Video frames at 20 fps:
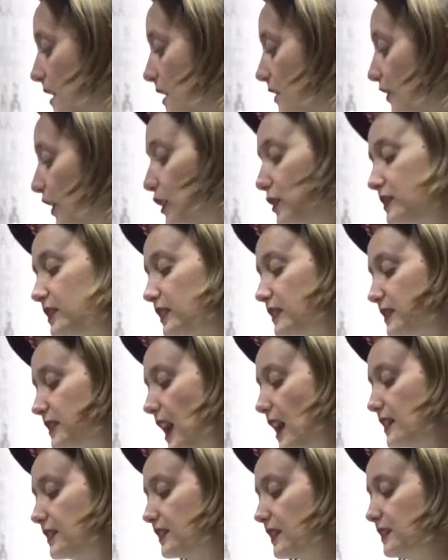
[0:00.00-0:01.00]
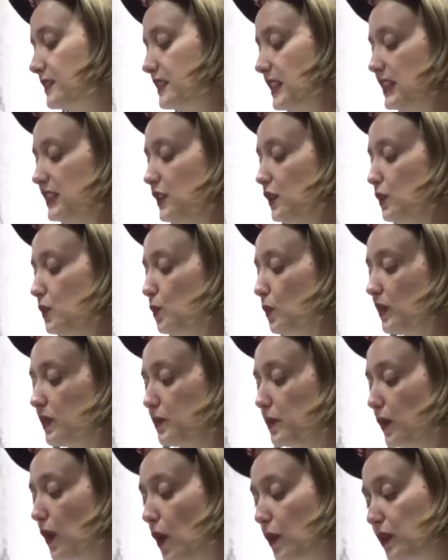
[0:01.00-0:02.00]
Their success continued
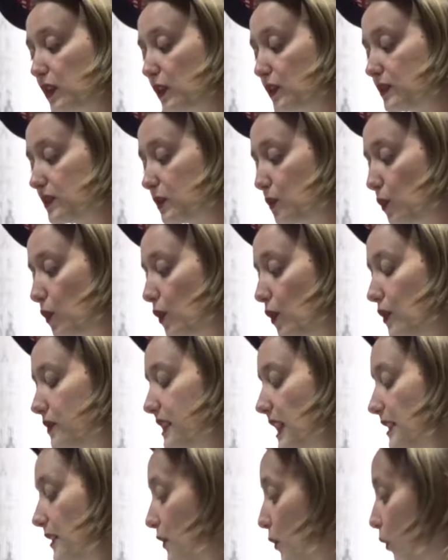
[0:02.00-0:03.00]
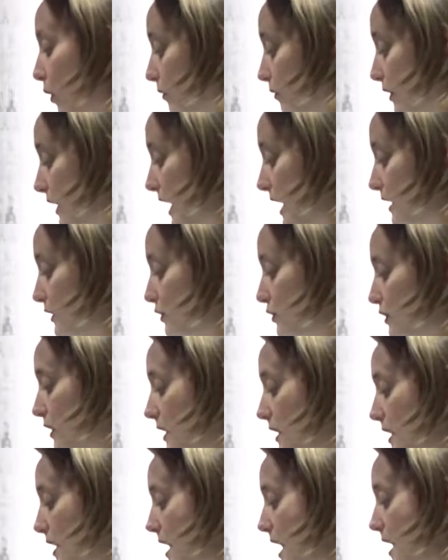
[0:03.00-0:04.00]
with parochial schools and an orphanage,
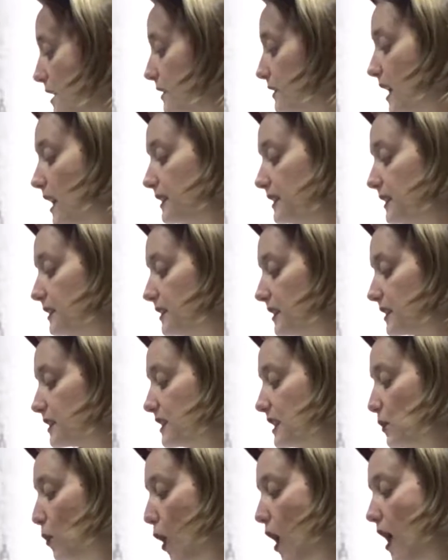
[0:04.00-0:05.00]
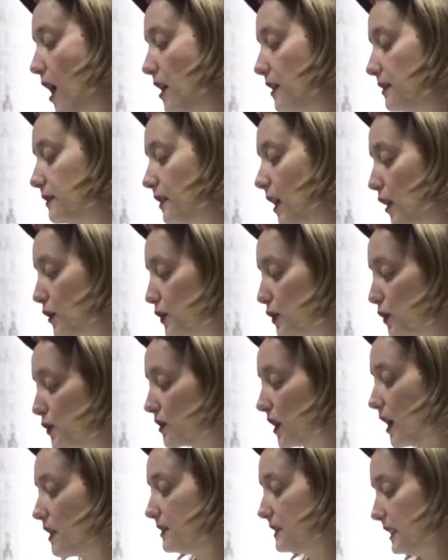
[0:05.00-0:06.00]
and in 1961, on
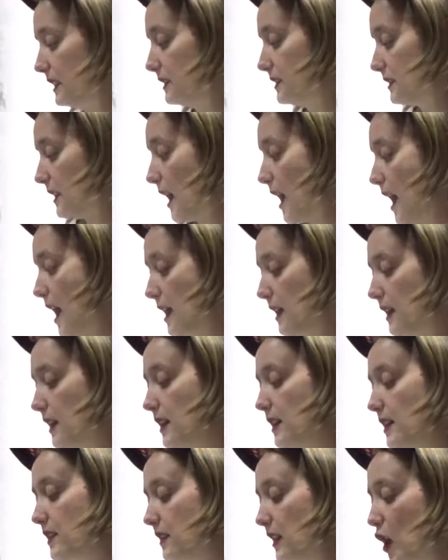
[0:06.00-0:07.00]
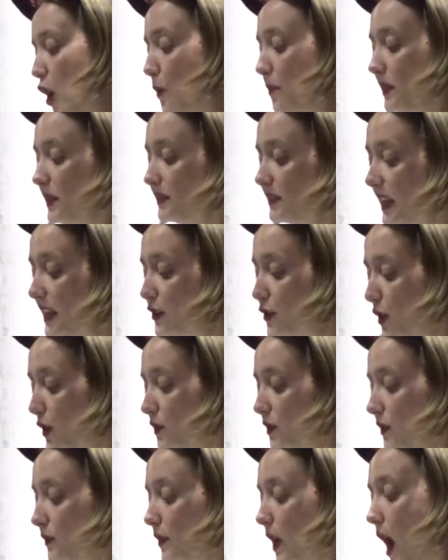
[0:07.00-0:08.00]
Tucson's east side, they opened St.
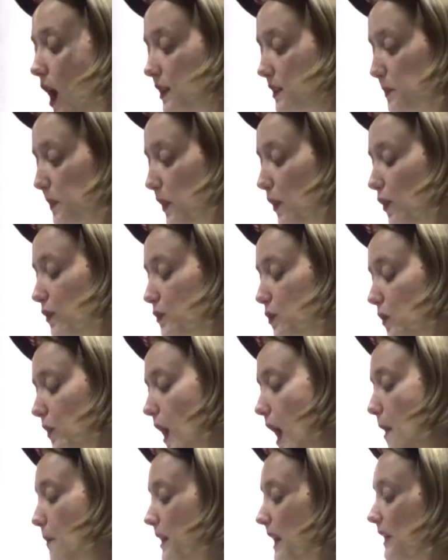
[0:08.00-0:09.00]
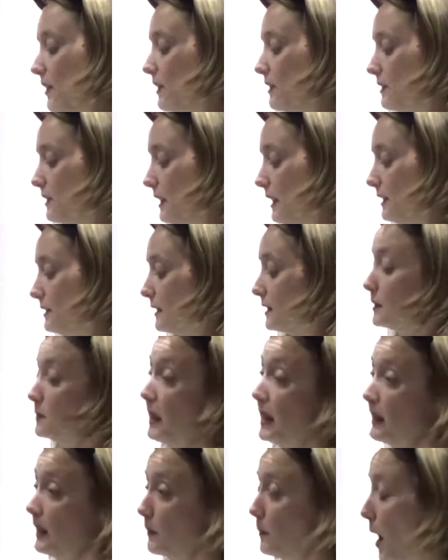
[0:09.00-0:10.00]
Joseph's Hospital to accommodate the city's
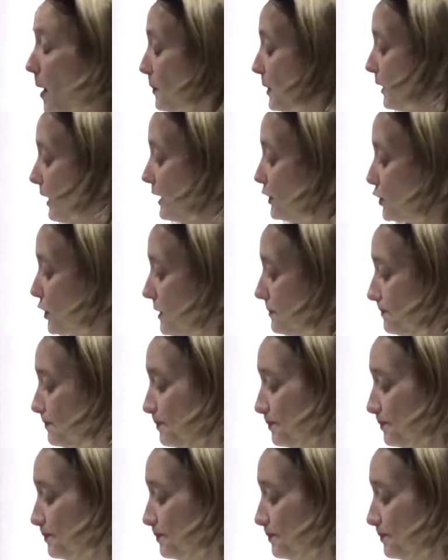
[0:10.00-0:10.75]
expanding population.